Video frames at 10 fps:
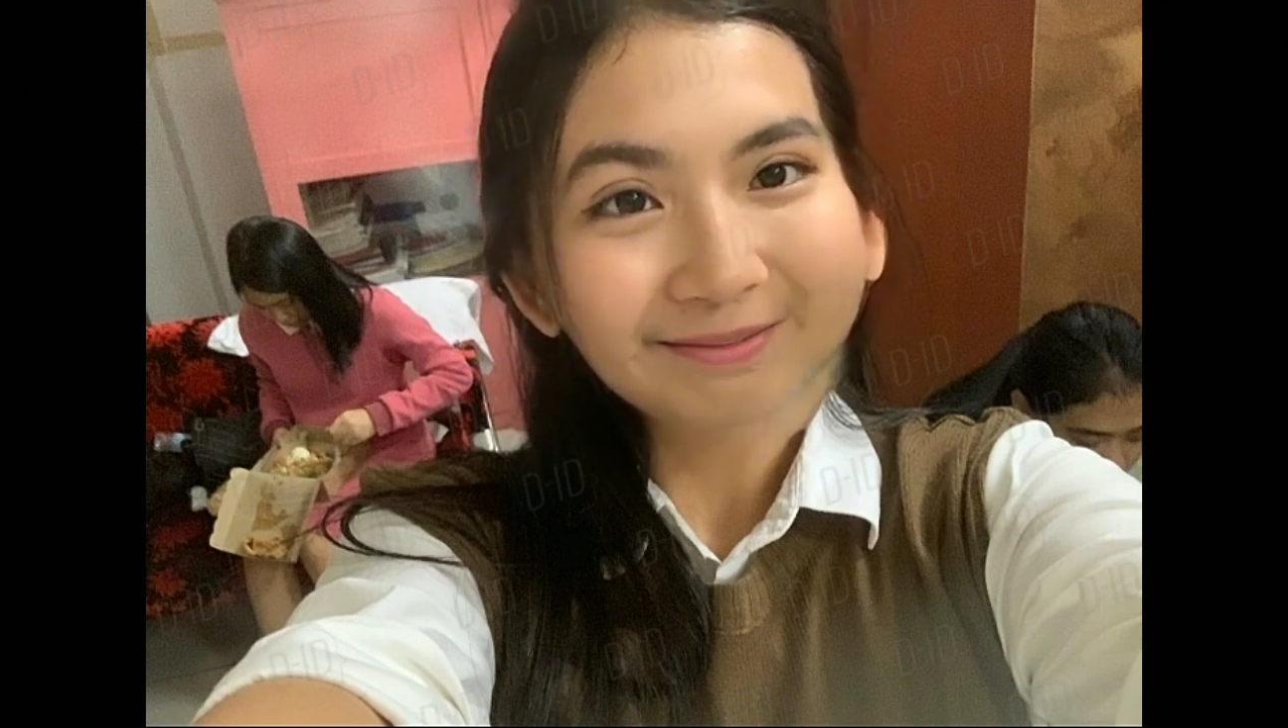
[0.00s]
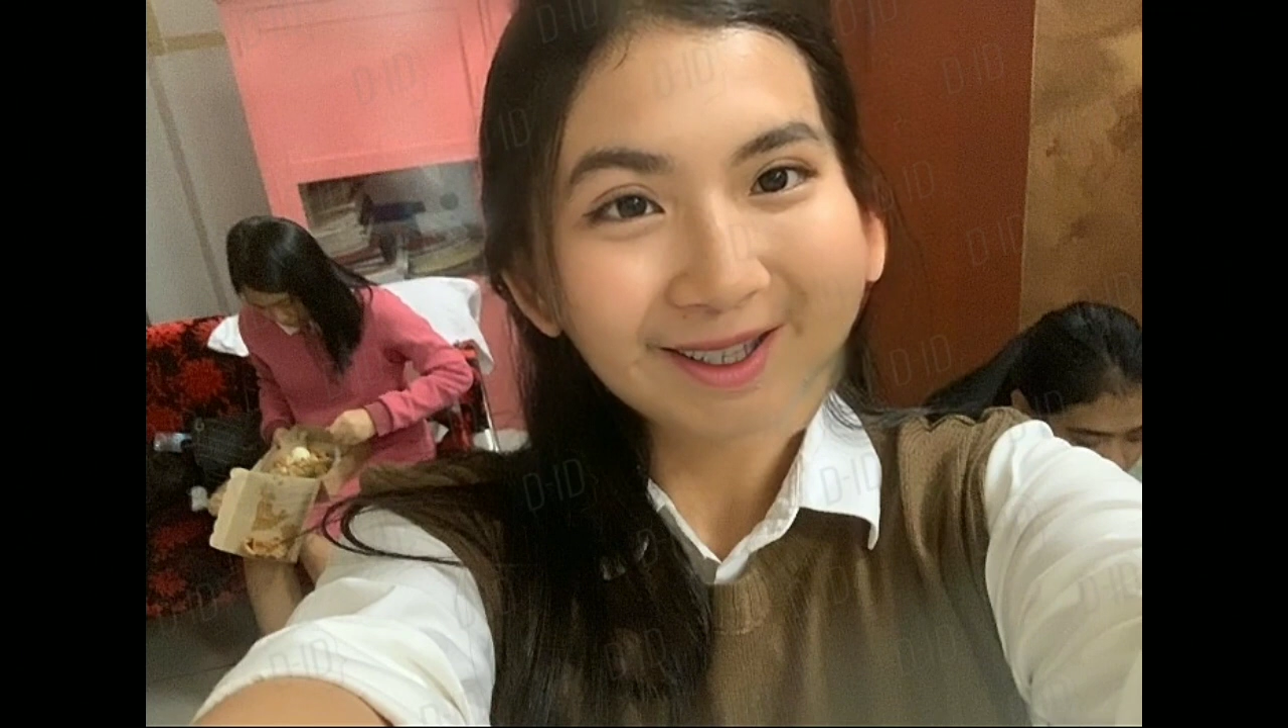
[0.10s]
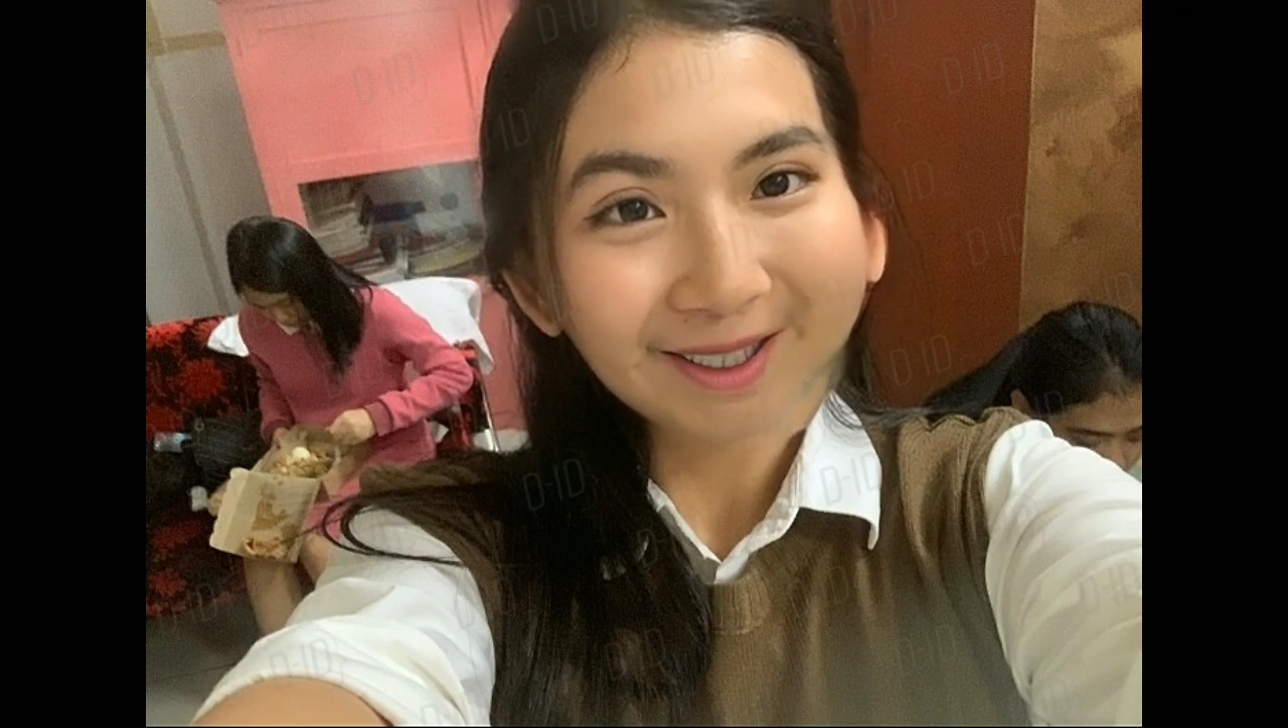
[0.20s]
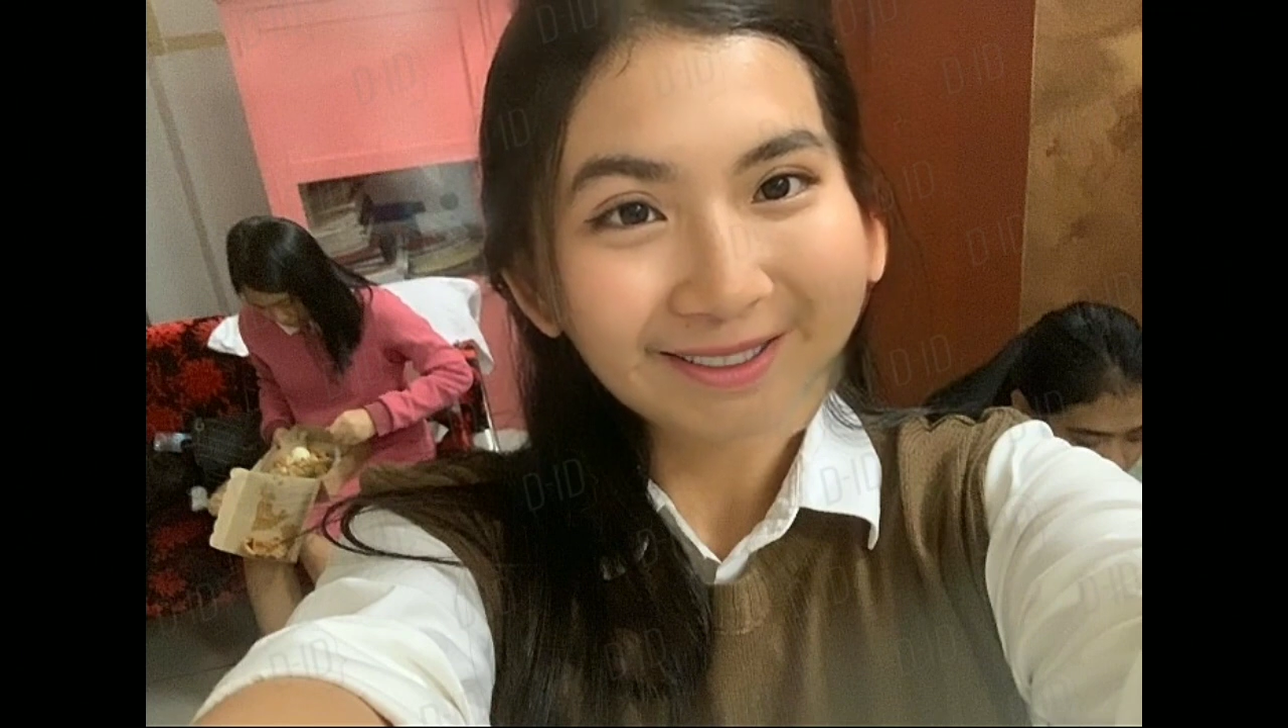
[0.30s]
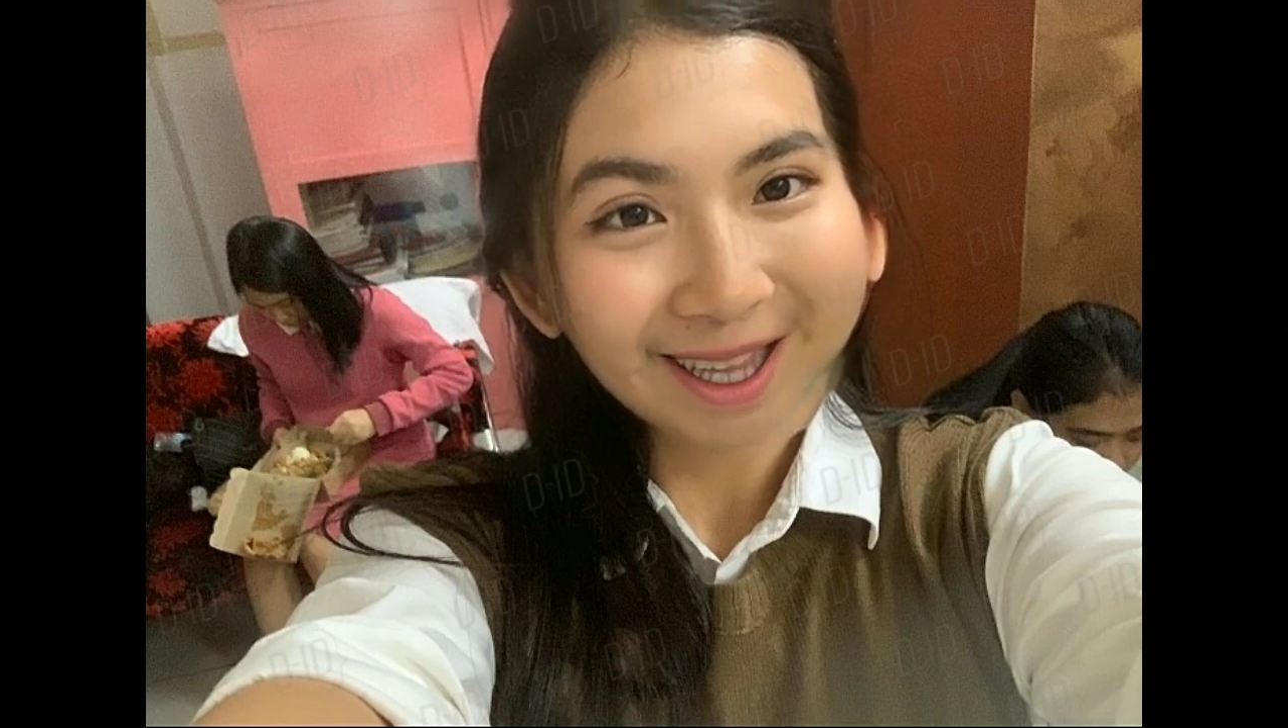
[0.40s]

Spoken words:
Various